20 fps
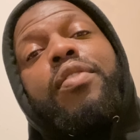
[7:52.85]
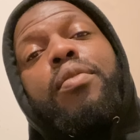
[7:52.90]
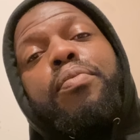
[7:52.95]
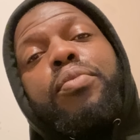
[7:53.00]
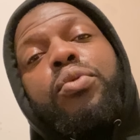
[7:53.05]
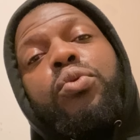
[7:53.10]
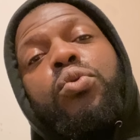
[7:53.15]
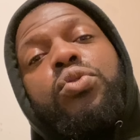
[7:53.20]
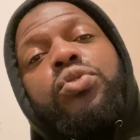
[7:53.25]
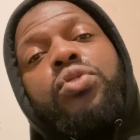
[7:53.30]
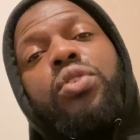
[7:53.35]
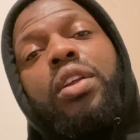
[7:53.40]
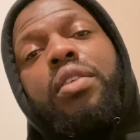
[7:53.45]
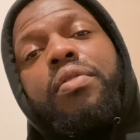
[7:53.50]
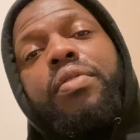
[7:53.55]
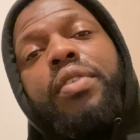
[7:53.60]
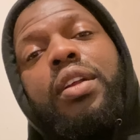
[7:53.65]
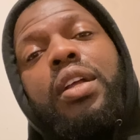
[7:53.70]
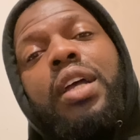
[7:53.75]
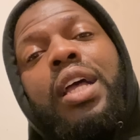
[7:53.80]
your balls or
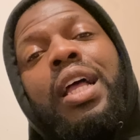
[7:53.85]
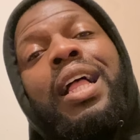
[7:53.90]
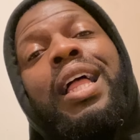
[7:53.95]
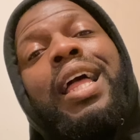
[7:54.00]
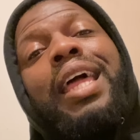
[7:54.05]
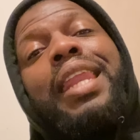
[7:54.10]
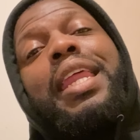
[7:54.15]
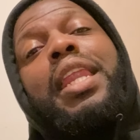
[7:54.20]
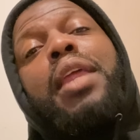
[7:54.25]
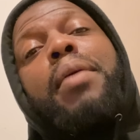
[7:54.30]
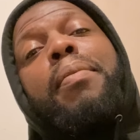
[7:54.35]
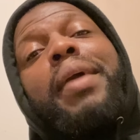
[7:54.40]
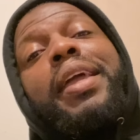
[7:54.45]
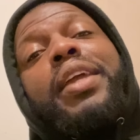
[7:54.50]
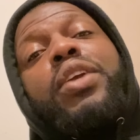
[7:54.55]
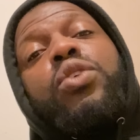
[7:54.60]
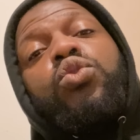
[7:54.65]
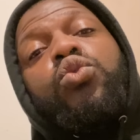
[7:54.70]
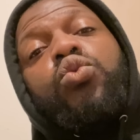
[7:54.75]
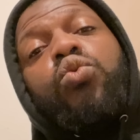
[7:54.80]
nothing, and then they
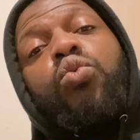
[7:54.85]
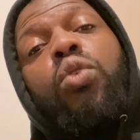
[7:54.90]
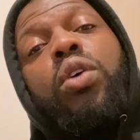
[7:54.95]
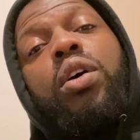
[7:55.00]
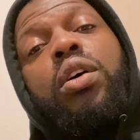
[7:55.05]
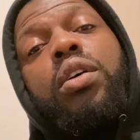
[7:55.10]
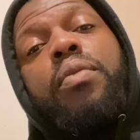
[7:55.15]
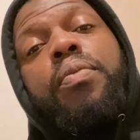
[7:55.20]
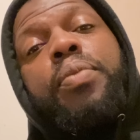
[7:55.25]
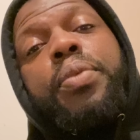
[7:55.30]
make you squat.